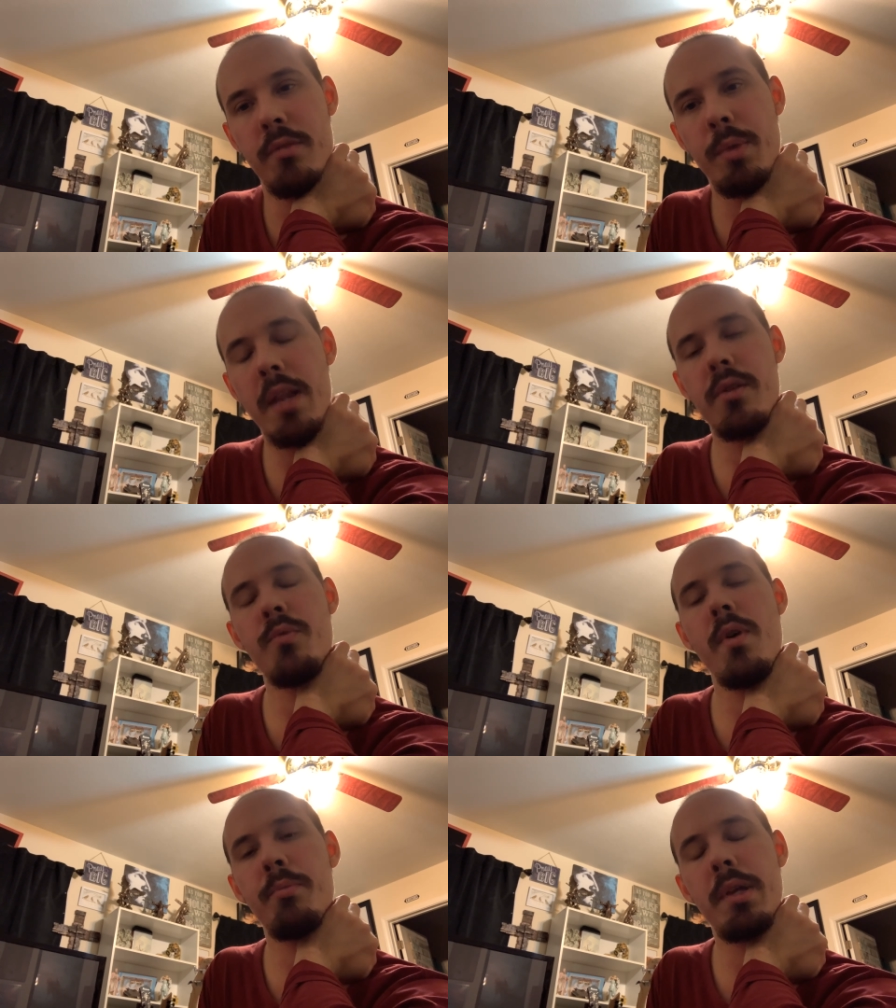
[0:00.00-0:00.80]
But I do
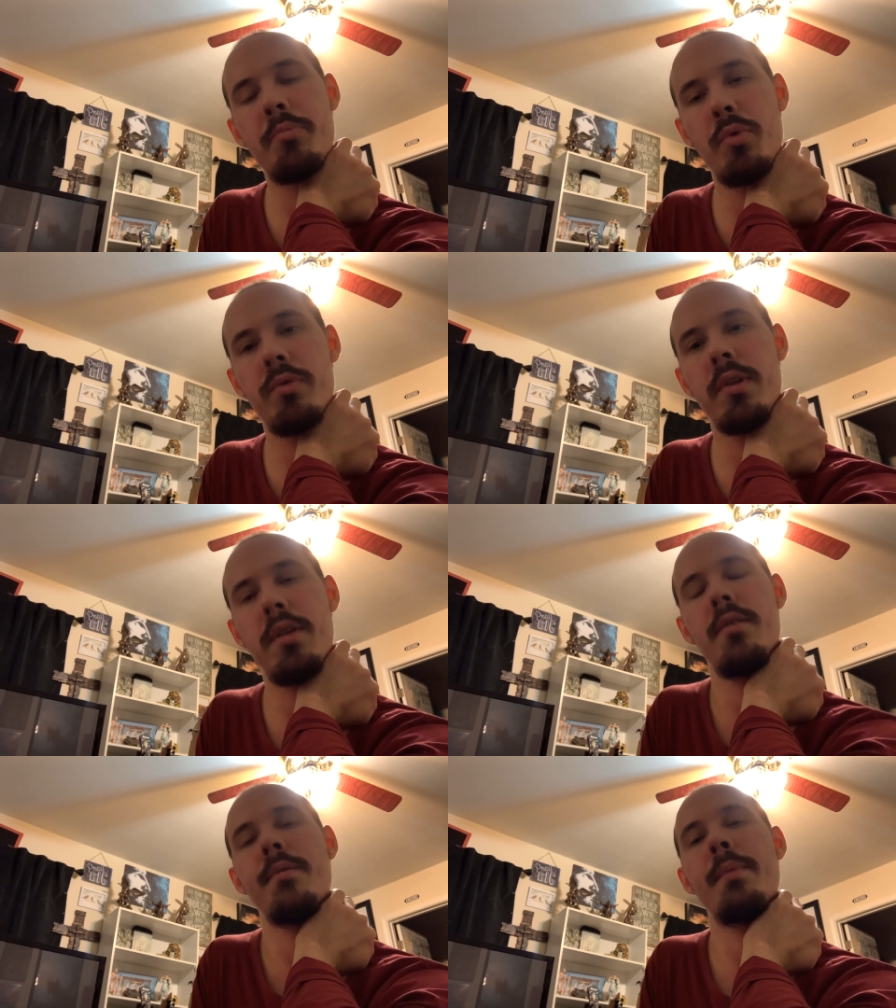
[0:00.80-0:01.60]
want people to
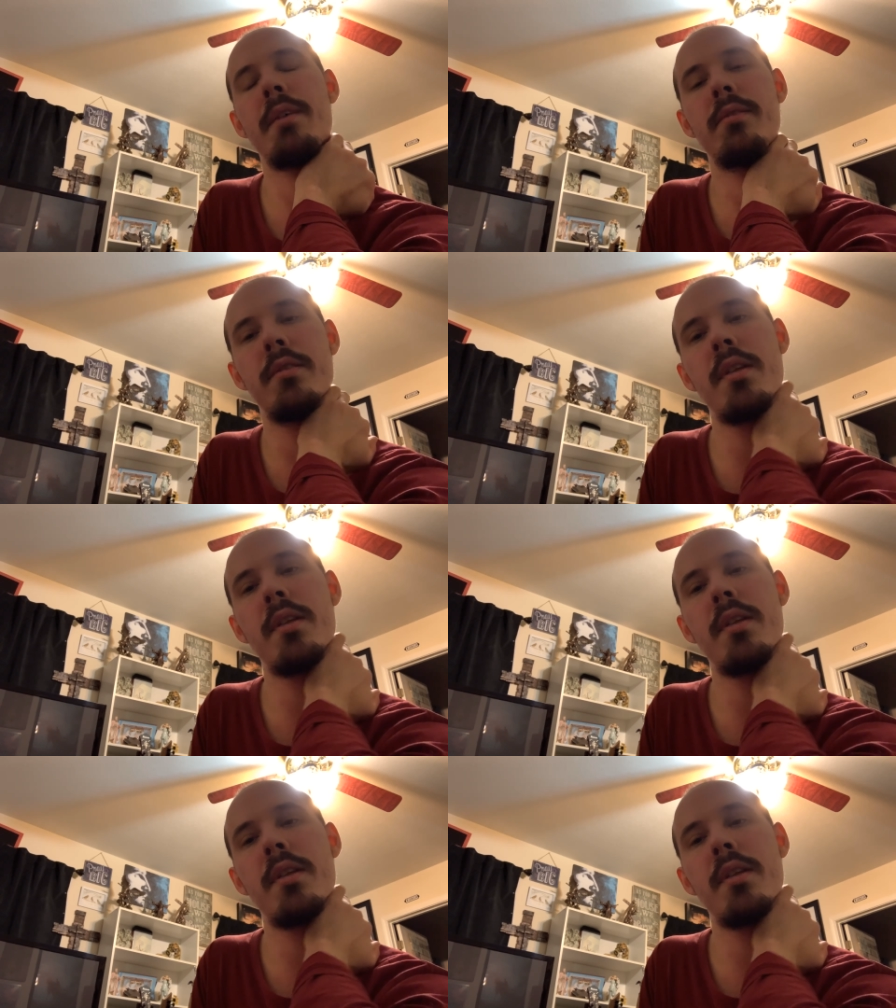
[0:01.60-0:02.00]
hear the message,